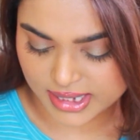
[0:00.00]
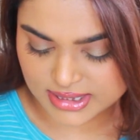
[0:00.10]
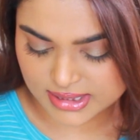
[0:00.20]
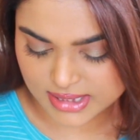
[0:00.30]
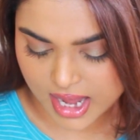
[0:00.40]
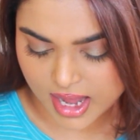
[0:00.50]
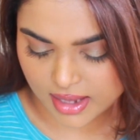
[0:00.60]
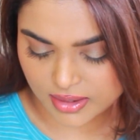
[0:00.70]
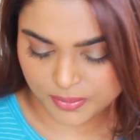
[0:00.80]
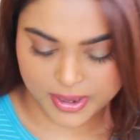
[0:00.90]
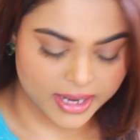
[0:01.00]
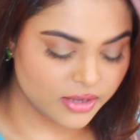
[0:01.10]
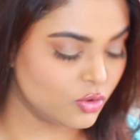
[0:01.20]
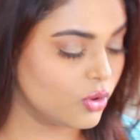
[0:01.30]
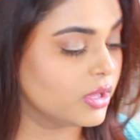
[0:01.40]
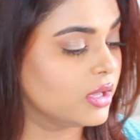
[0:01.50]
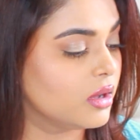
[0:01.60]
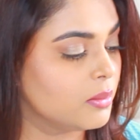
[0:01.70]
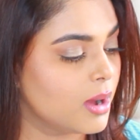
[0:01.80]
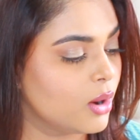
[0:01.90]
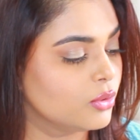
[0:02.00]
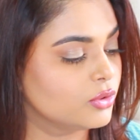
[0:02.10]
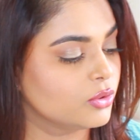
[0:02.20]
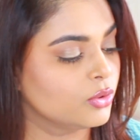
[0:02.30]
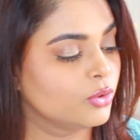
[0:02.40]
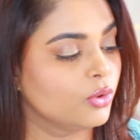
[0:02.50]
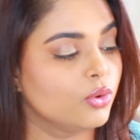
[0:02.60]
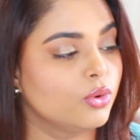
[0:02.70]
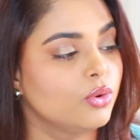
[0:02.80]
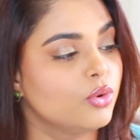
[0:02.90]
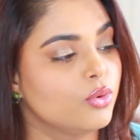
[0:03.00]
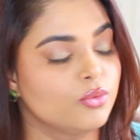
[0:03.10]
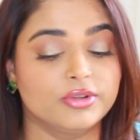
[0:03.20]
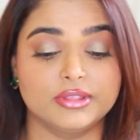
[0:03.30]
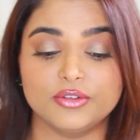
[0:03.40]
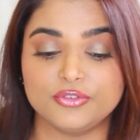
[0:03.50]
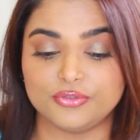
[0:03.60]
let's start by talking about Glow with the